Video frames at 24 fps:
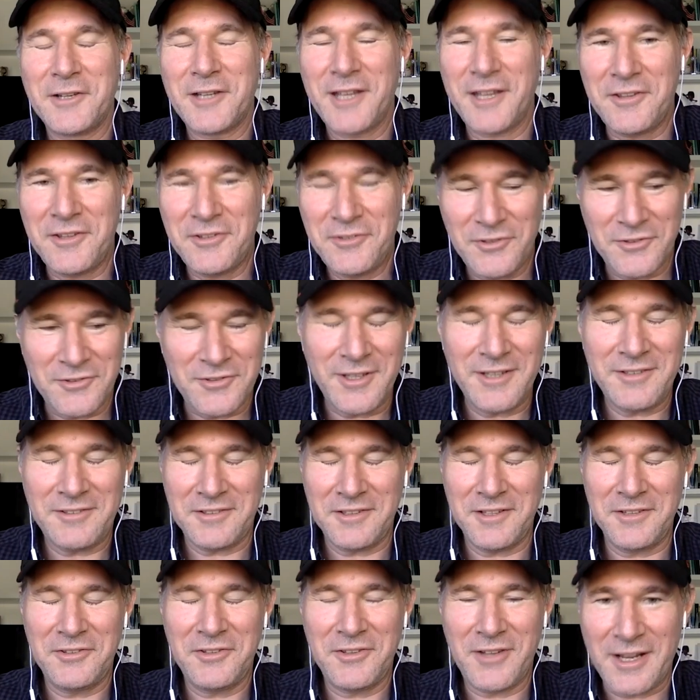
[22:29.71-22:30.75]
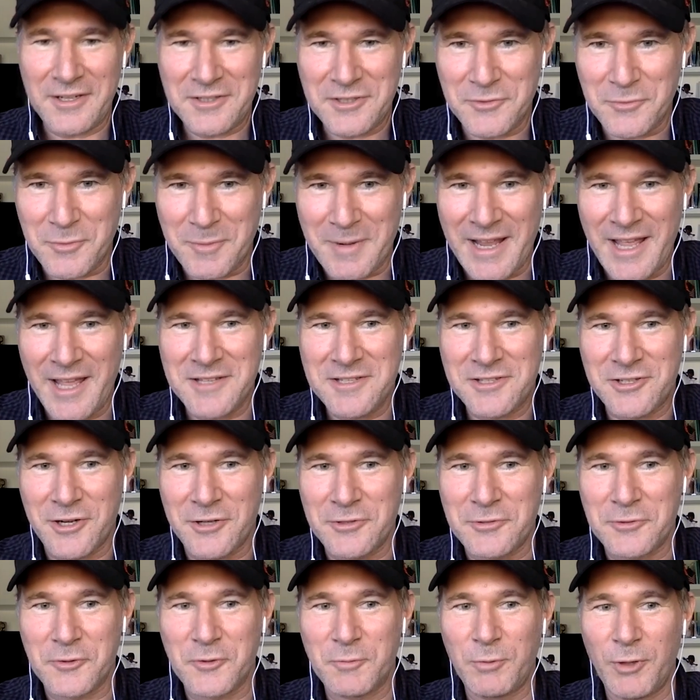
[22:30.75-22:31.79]
Okay, this is this this is actually where my head
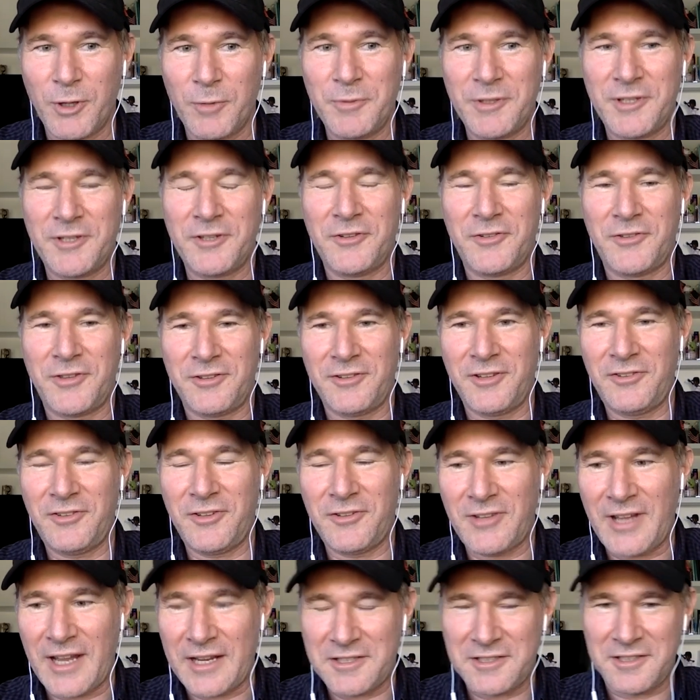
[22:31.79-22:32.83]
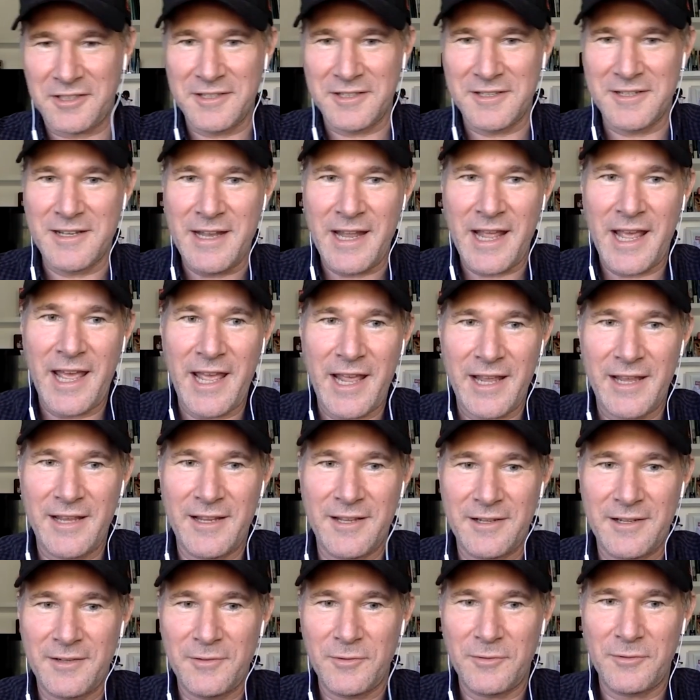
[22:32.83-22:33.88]
starts to explode, because this is actually
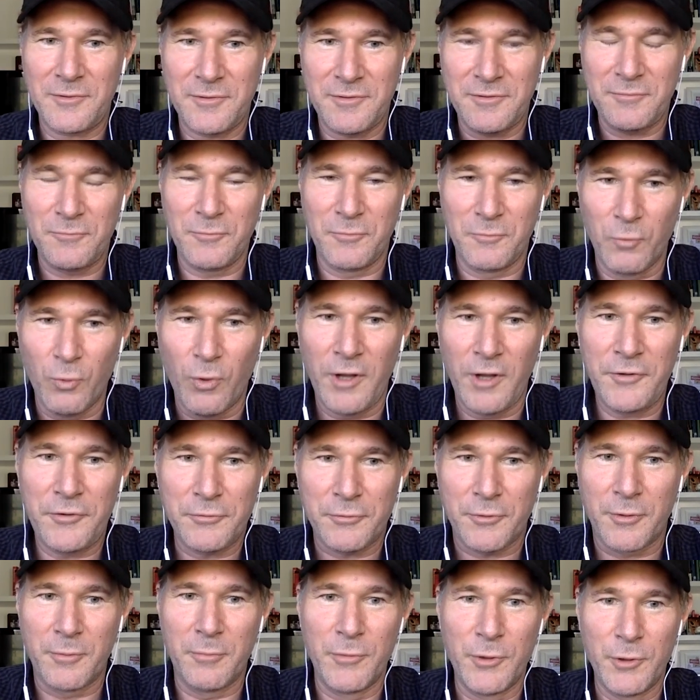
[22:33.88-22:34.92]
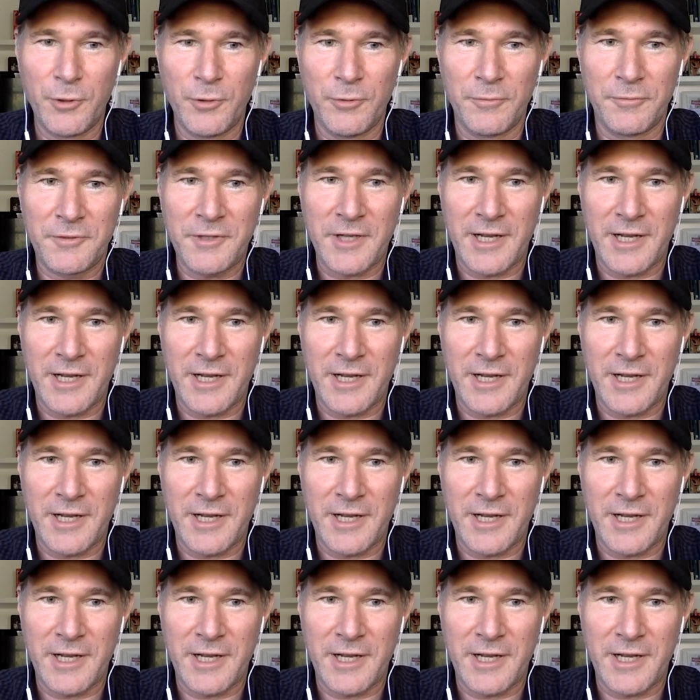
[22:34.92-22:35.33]
neg once removed